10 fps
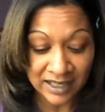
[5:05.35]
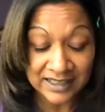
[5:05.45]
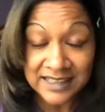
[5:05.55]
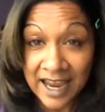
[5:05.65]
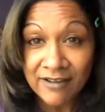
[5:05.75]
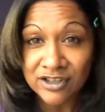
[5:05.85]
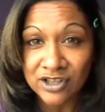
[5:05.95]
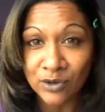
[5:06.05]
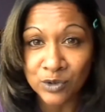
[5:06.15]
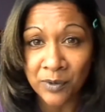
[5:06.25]
It's
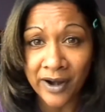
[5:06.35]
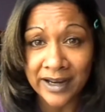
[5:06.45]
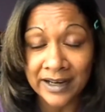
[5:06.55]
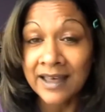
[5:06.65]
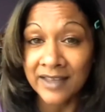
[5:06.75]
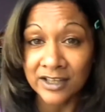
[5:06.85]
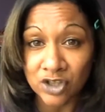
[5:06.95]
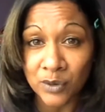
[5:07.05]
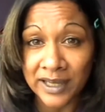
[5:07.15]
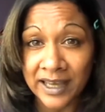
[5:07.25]
aerosol spraying. They're
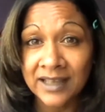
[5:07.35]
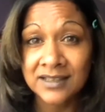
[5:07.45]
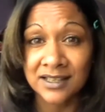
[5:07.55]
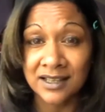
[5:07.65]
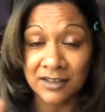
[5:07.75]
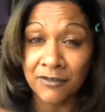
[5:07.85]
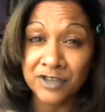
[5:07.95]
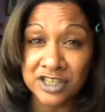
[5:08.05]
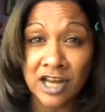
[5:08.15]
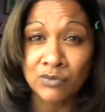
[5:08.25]
doing it so that the
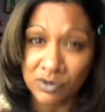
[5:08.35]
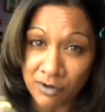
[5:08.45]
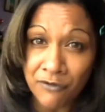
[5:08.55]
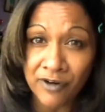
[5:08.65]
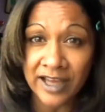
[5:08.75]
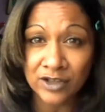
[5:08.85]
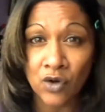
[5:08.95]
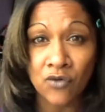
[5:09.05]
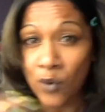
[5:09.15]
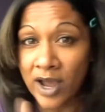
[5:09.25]
sun will
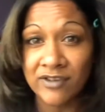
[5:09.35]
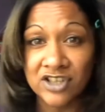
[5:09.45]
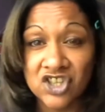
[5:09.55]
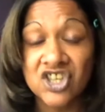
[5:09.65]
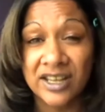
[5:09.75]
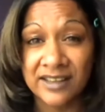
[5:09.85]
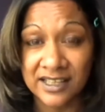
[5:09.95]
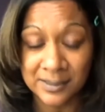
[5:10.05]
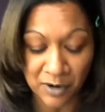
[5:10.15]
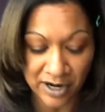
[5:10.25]
reflect off whatever shit
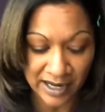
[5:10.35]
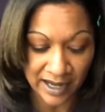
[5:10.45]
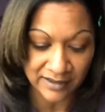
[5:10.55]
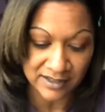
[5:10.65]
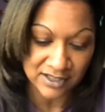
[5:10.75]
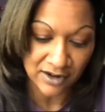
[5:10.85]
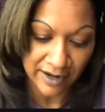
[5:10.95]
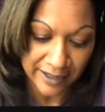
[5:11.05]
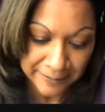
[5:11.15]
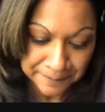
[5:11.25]
they're spraying out in the
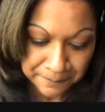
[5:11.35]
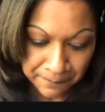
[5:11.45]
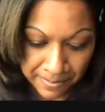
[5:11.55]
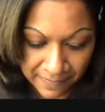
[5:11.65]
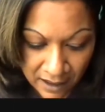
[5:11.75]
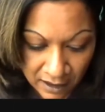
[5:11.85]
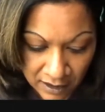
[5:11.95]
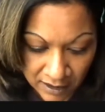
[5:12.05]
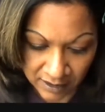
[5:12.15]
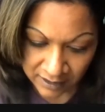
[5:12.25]
sky.
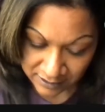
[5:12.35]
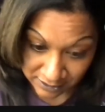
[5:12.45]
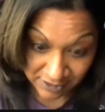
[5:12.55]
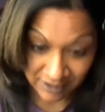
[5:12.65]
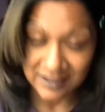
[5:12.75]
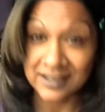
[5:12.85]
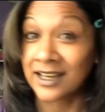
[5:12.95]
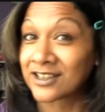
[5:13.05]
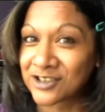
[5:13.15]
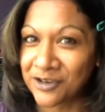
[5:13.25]
So start this
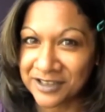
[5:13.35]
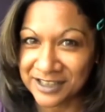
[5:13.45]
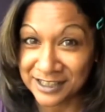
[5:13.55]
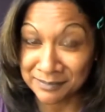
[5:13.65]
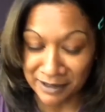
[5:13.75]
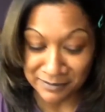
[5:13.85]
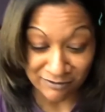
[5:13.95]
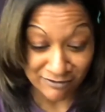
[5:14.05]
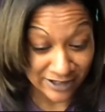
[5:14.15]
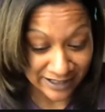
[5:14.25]
again. Sorry, this has made
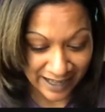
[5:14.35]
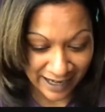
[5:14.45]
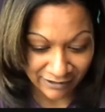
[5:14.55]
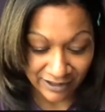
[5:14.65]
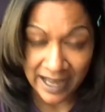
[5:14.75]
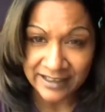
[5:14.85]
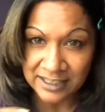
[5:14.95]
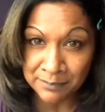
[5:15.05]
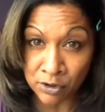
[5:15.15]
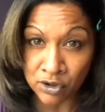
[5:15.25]
me really angry. And
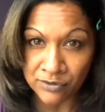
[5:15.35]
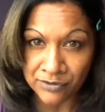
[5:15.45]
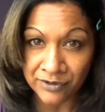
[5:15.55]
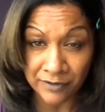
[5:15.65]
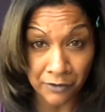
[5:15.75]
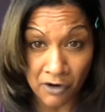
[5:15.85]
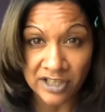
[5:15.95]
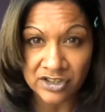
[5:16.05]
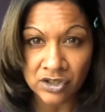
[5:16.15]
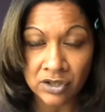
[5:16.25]
it's proof for
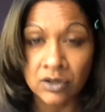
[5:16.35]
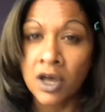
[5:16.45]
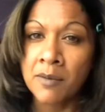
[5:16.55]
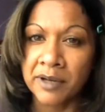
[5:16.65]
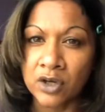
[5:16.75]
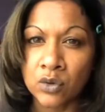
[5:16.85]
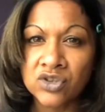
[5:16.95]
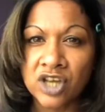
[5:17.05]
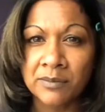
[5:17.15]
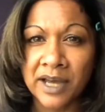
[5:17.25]
us too. But it
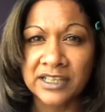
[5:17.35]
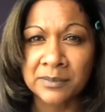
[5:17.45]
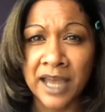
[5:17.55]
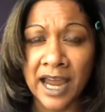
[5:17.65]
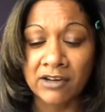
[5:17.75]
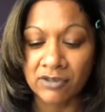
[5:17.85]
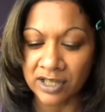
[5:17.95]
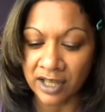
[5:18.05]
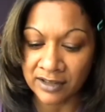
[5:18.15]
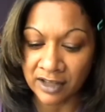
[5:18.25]
also makes me
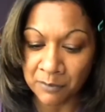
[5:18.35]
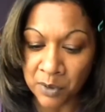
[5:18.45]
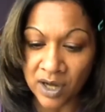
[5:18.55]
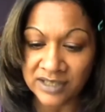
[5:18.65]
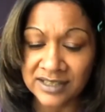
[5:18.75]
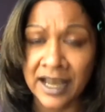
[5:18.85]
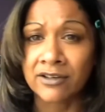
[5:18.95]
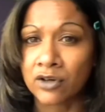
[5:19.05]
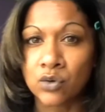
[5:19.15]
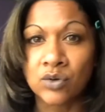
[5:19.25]
angry that they've put us
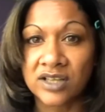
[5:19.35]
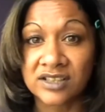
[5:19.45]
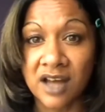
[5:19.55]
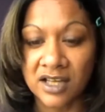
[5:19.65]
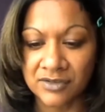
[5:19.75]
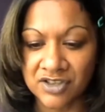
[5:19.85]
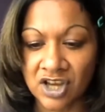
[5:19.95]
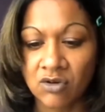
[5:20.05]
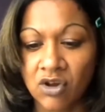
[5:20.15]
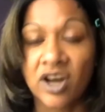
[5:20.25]
down and called us nuts for
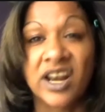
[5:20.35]
so long.